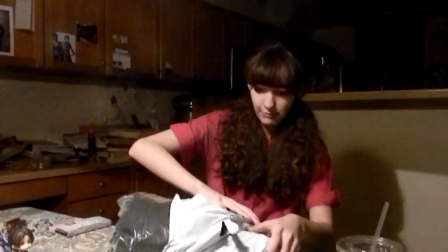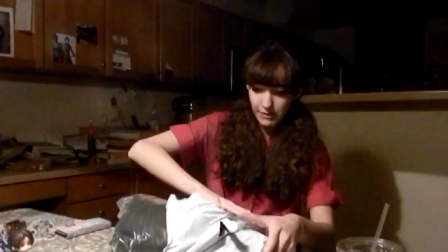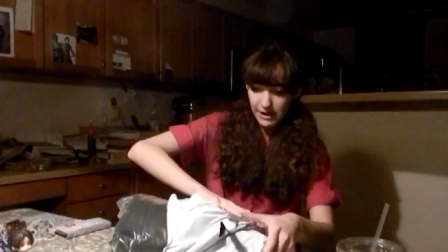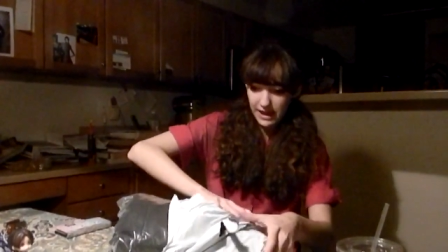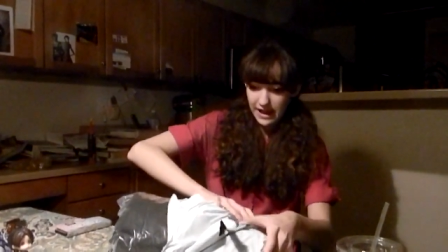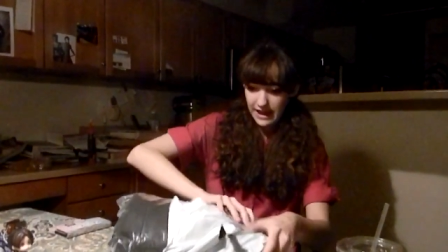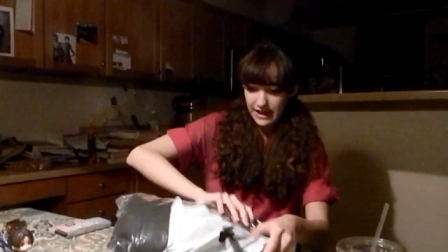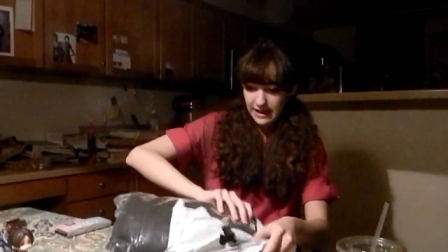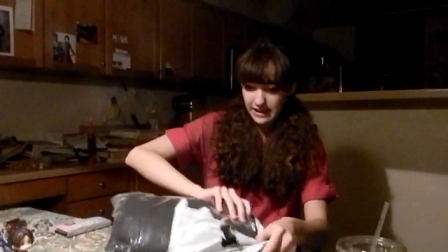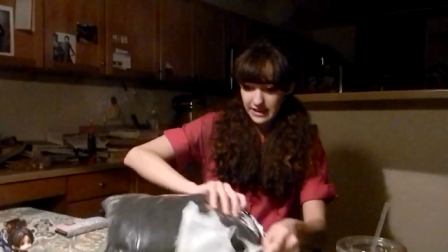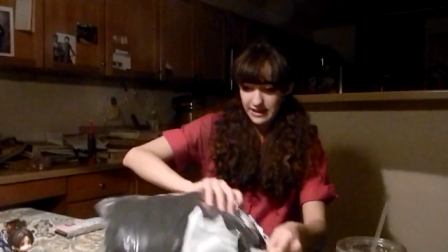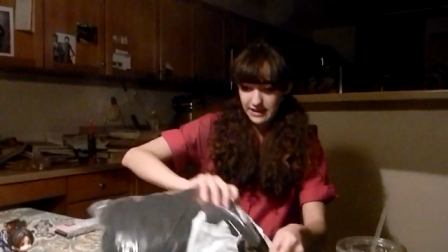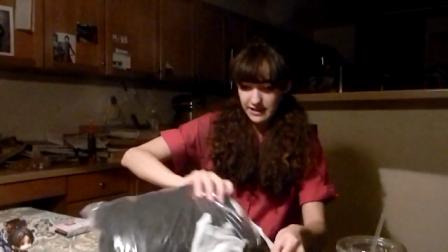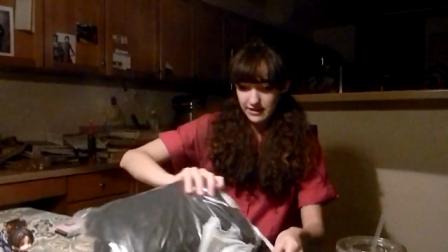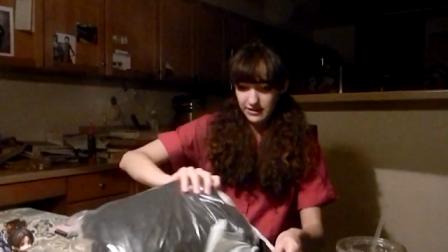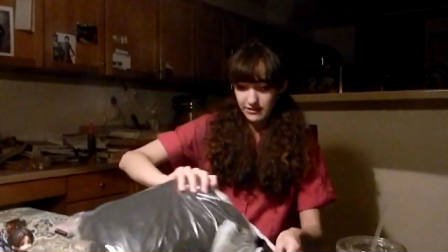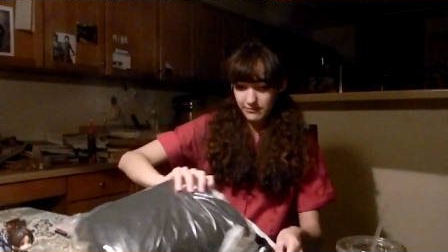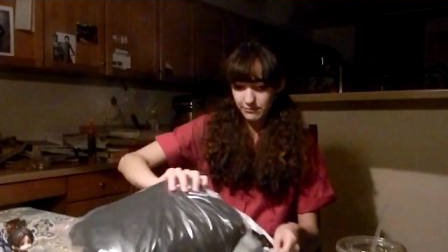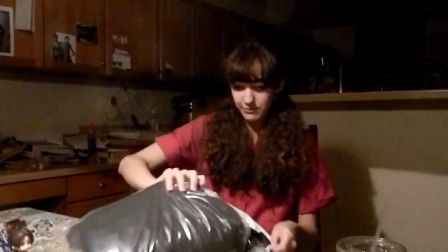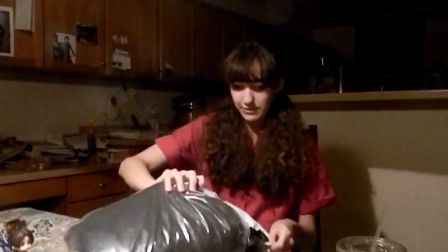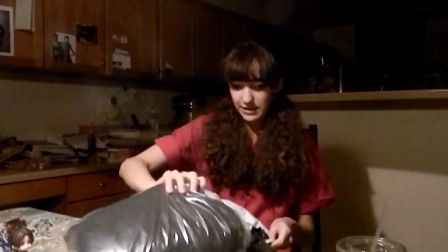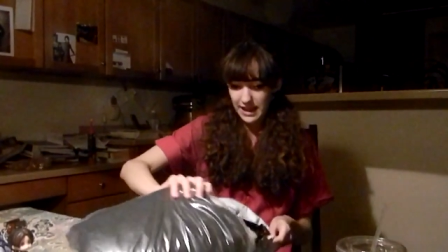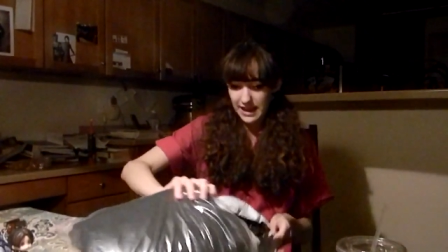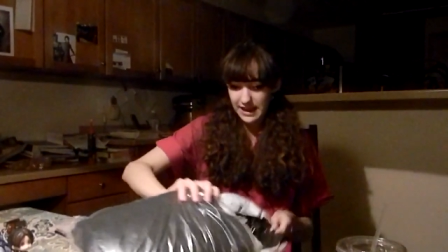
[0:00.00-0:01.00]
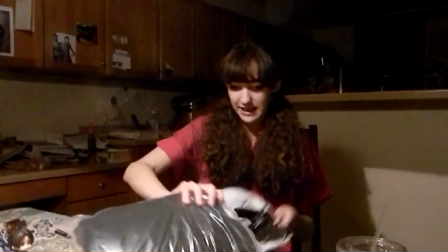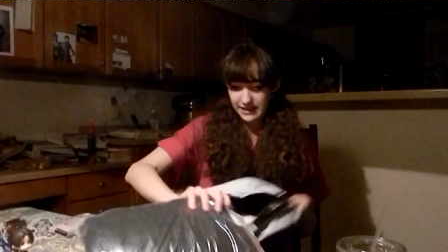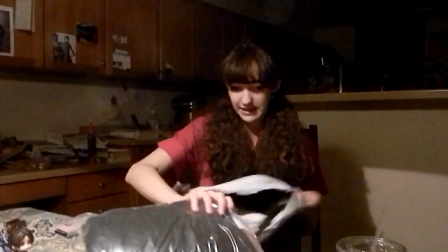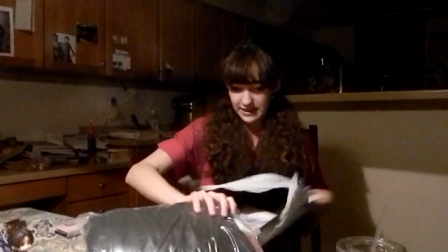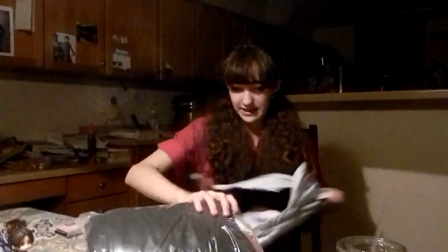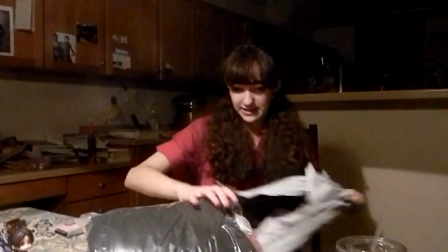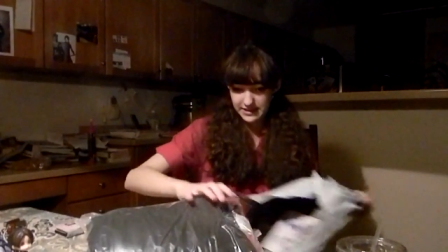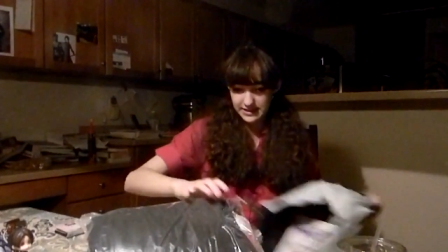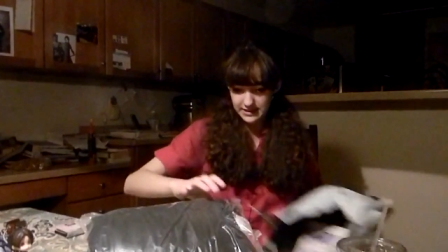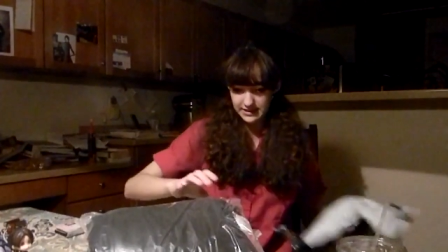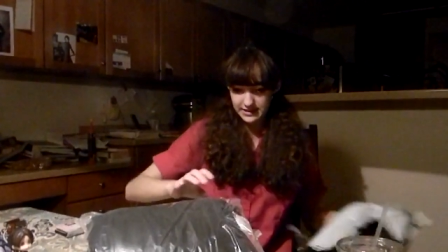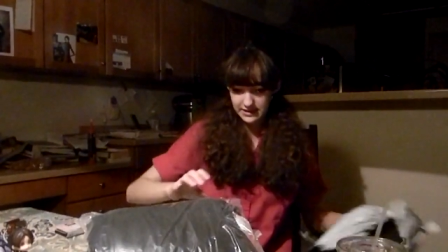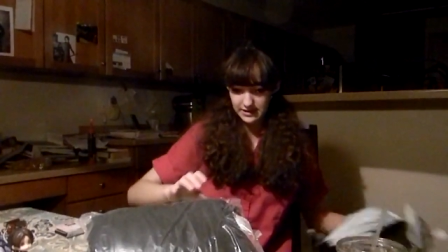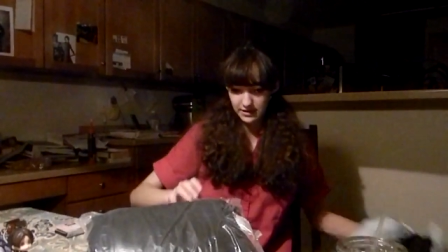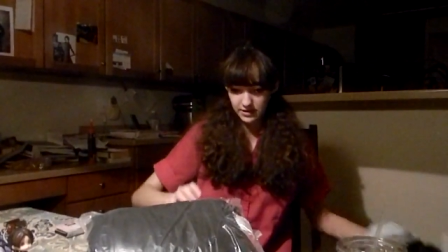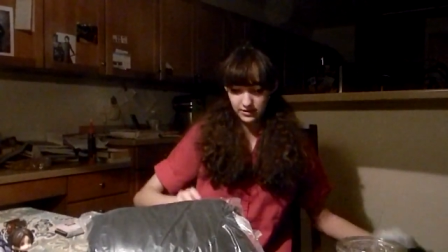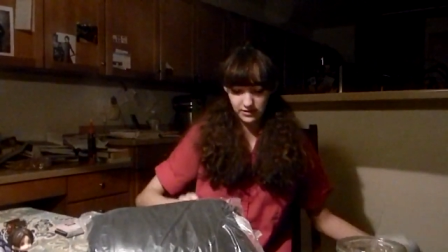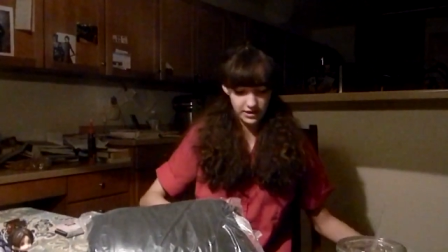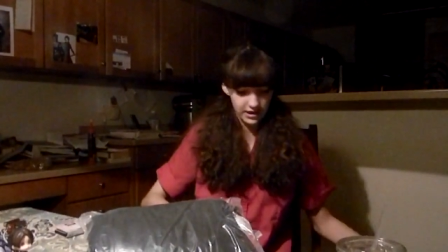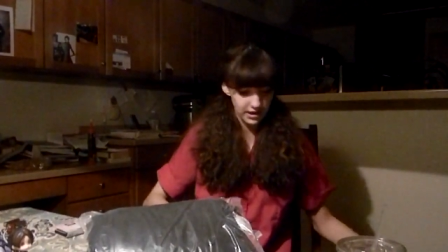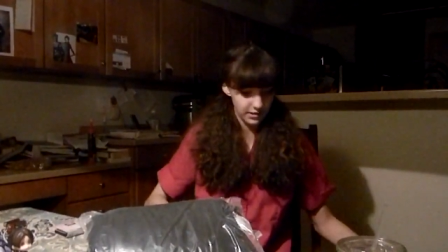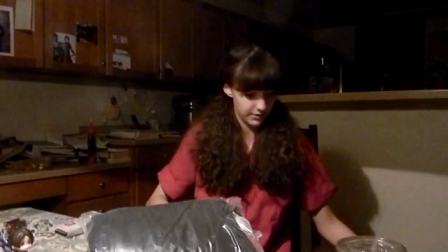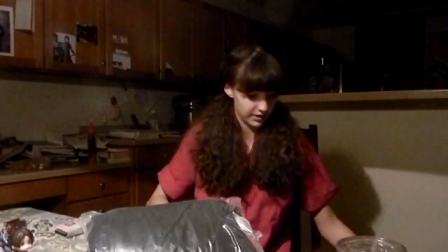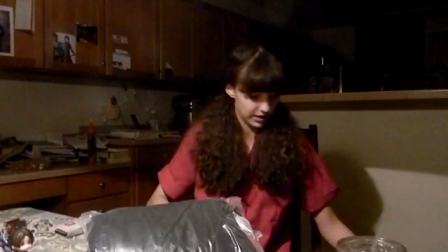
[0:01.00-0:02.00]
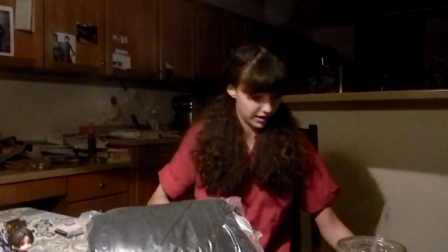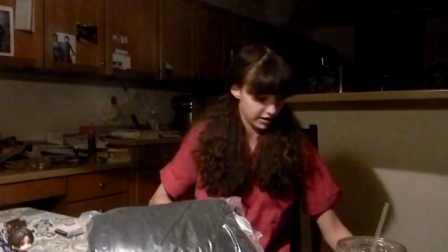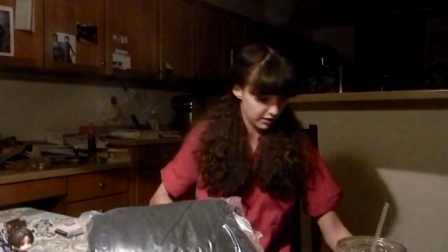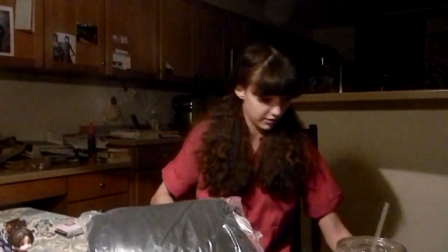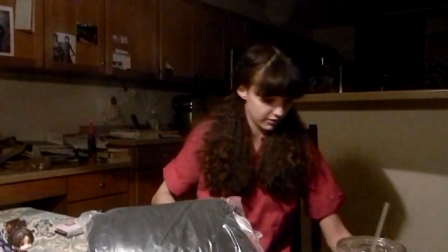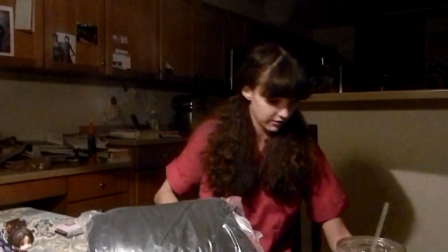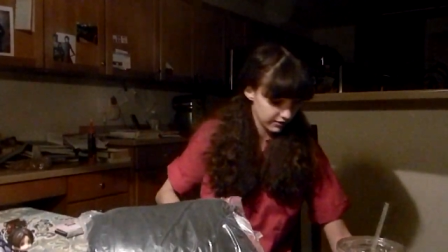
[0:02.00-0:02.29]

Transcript: bag, blackness. There we go.